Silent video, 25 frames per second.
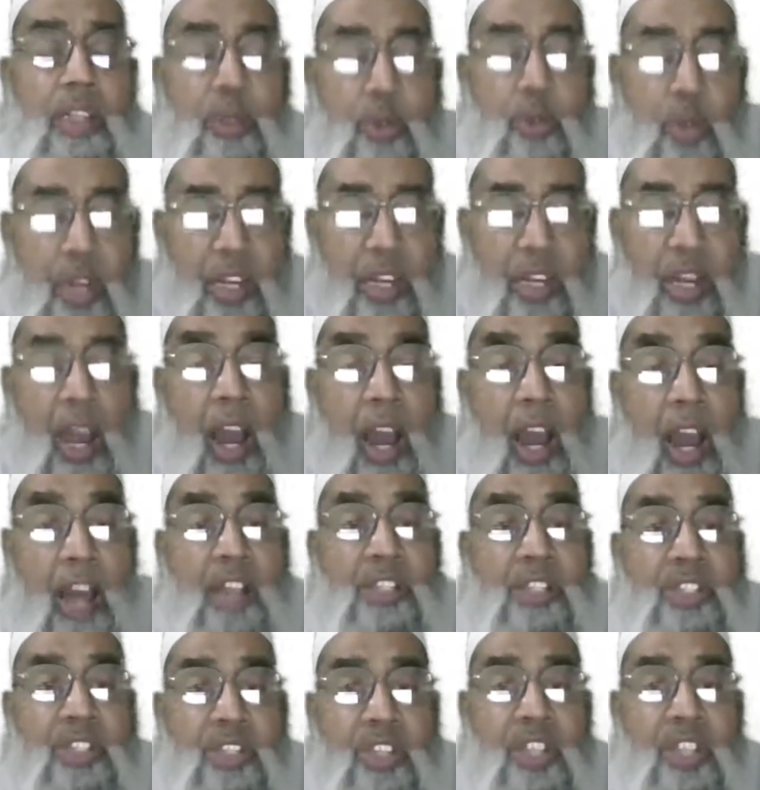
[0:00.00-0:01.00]
To
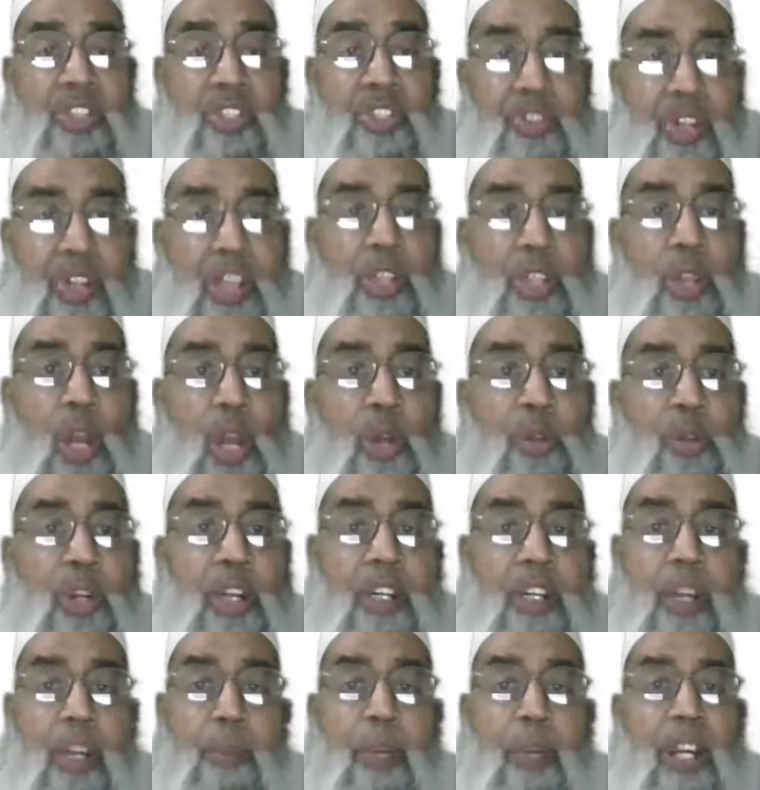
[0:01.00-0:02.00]
enhance the strength of
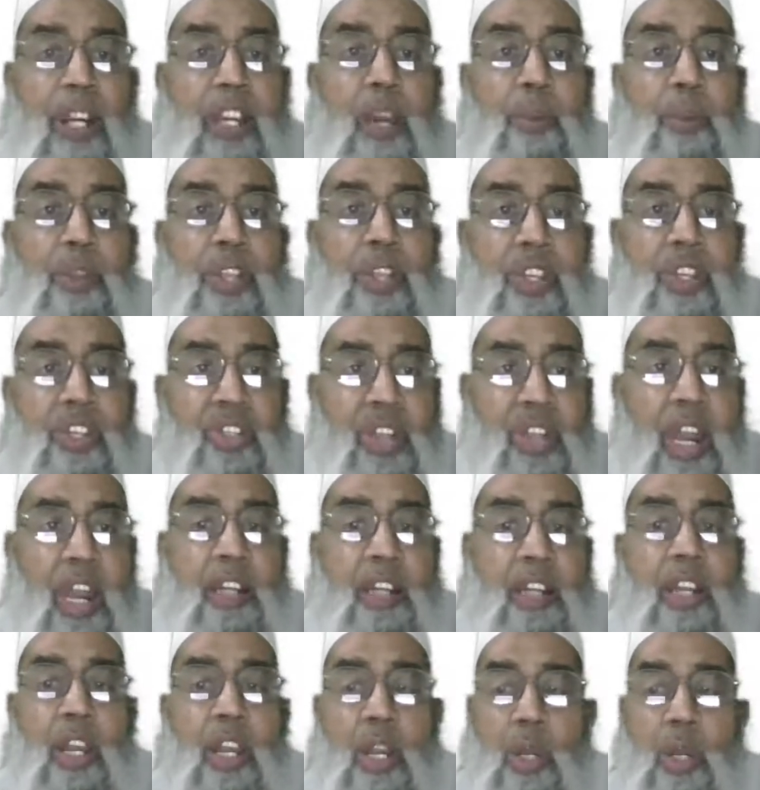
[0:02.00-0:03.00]
it, depending upon the
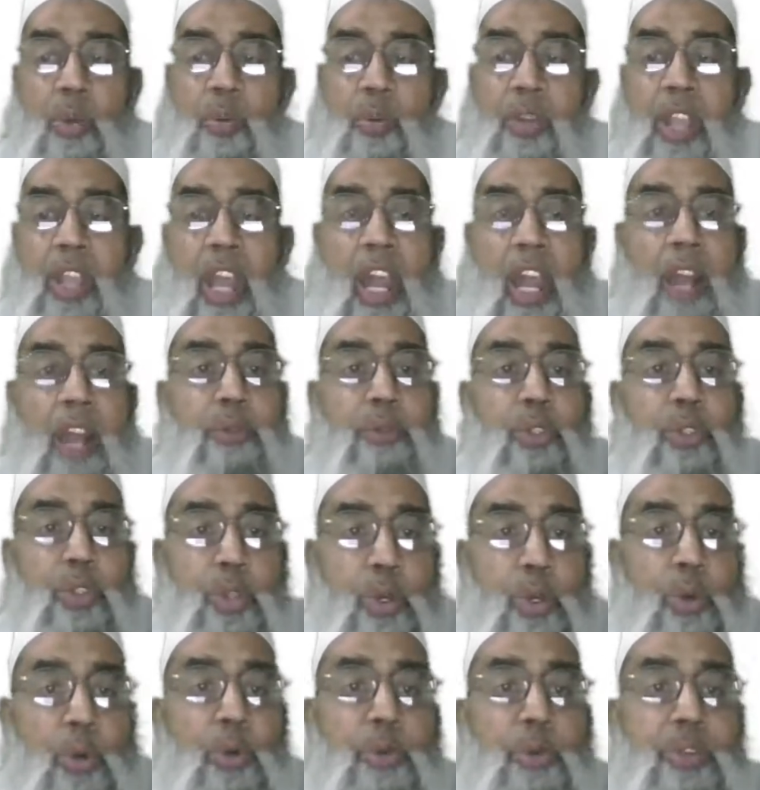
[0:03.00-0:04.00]
strength, we have to
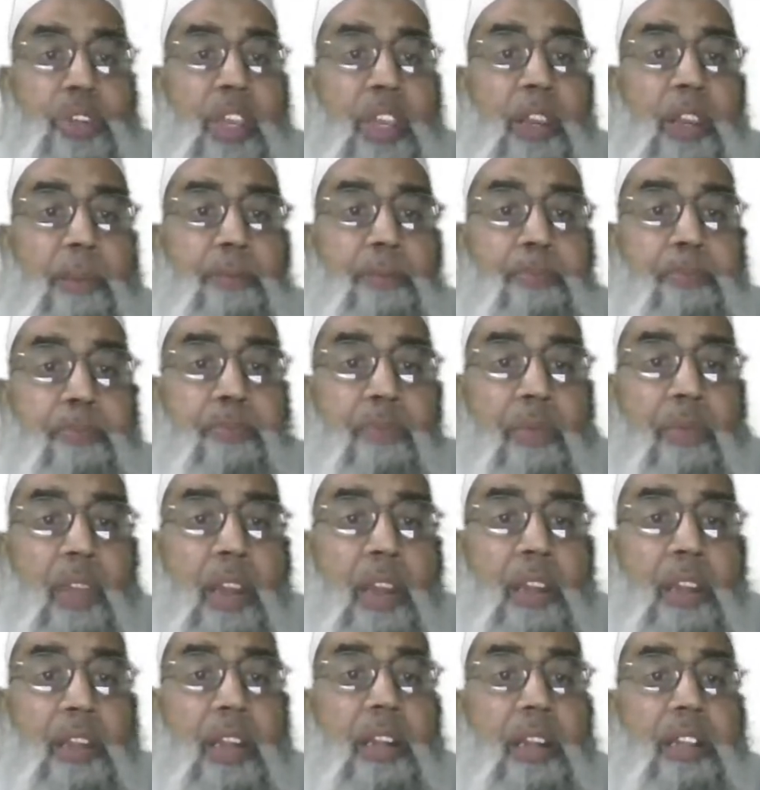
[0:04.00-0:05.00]
choose
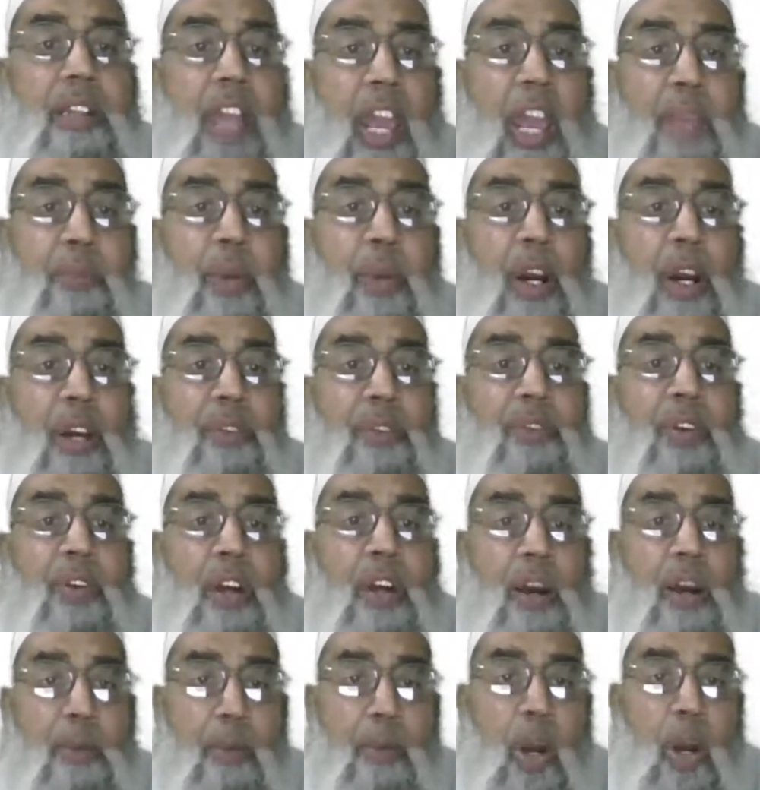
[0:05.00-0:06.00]
the type of
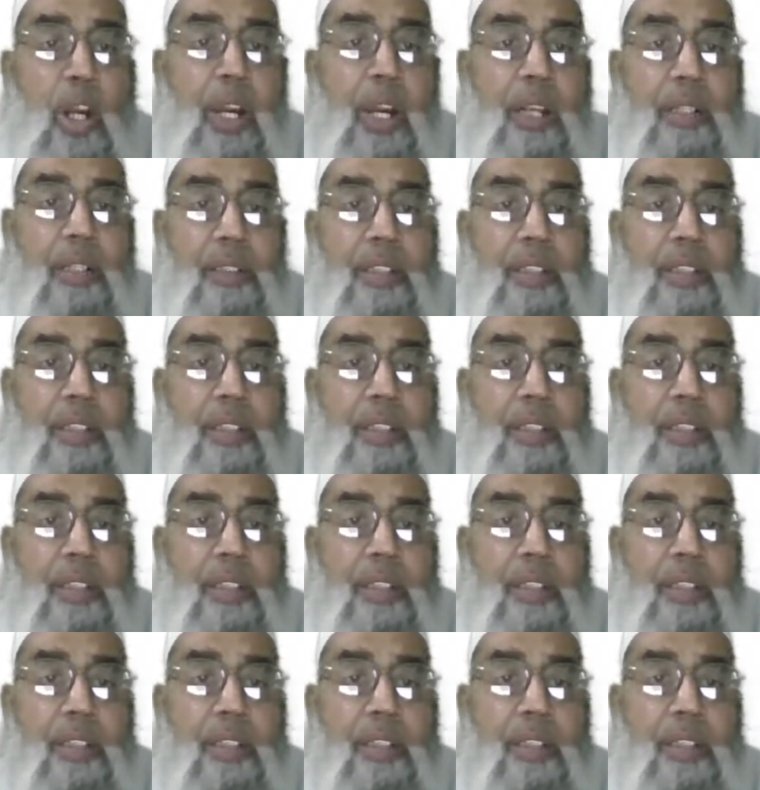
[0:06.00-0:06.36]
mold.